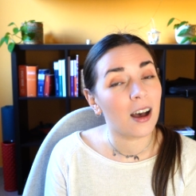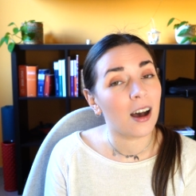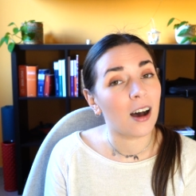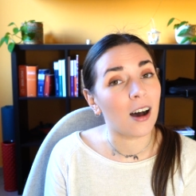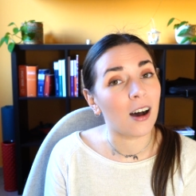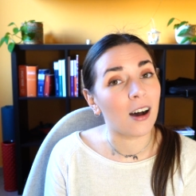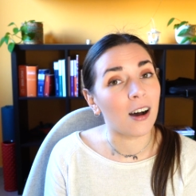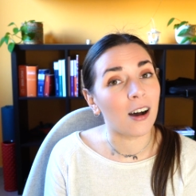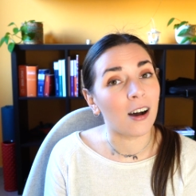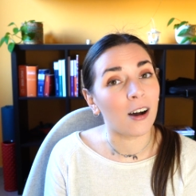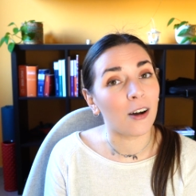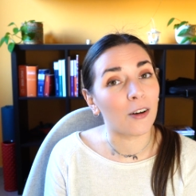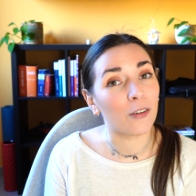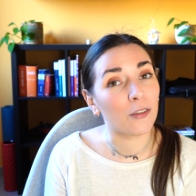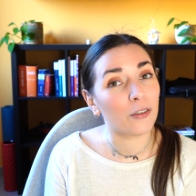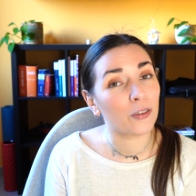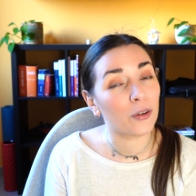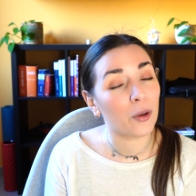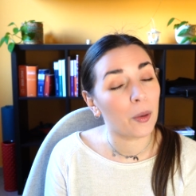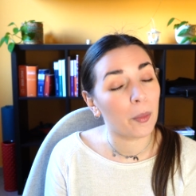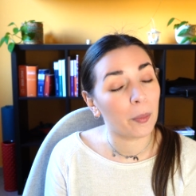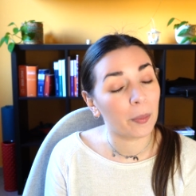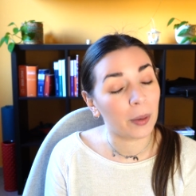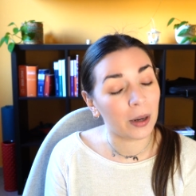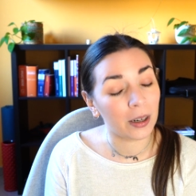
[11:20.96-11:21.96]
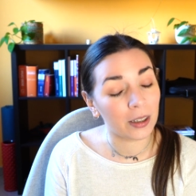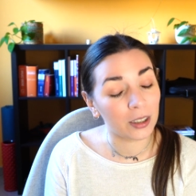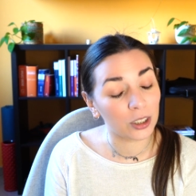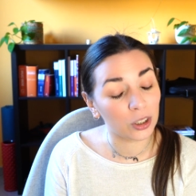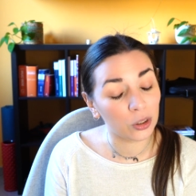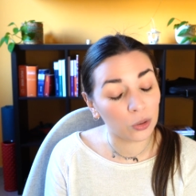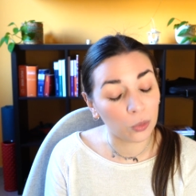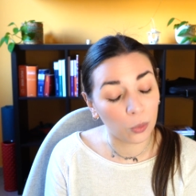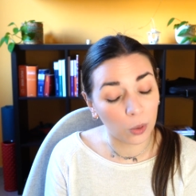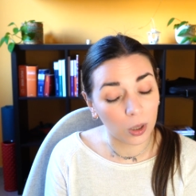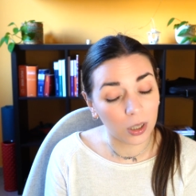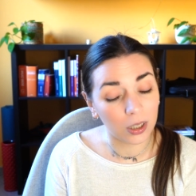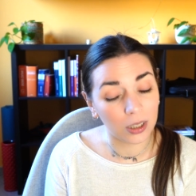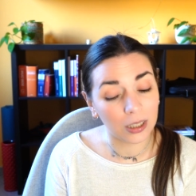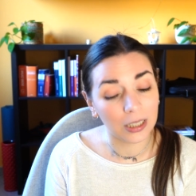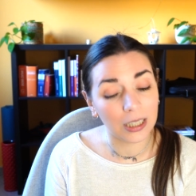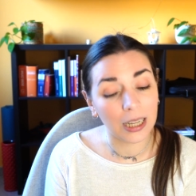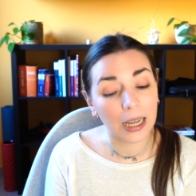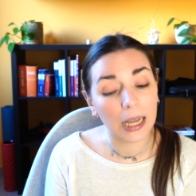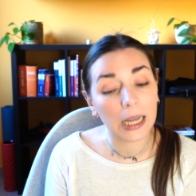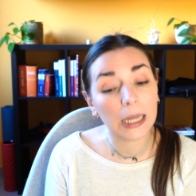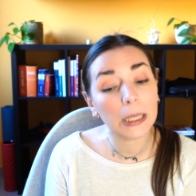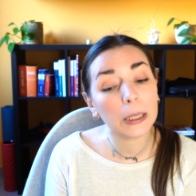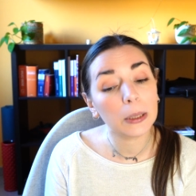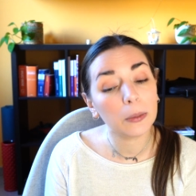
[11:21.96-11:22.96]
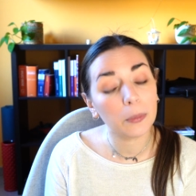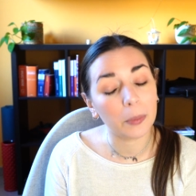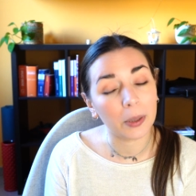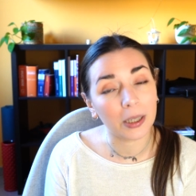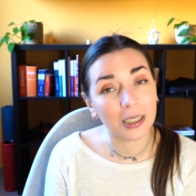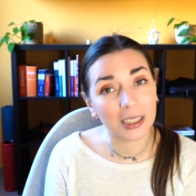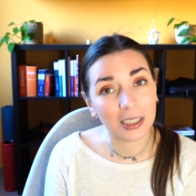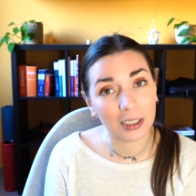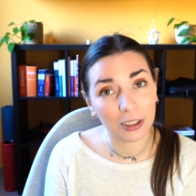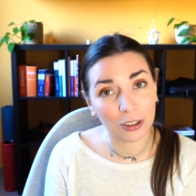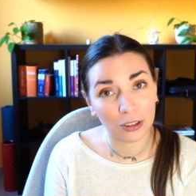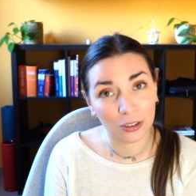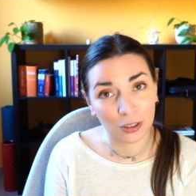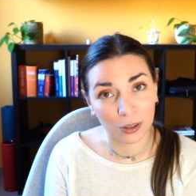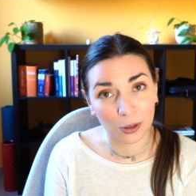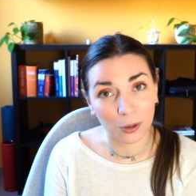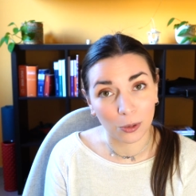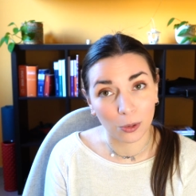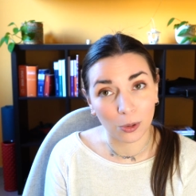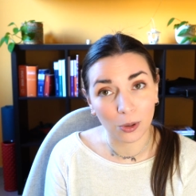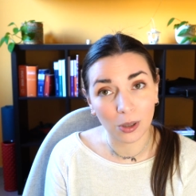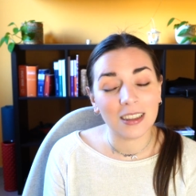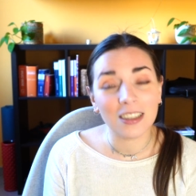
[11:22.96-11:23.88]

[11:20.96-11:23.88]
of part 1 and part 2.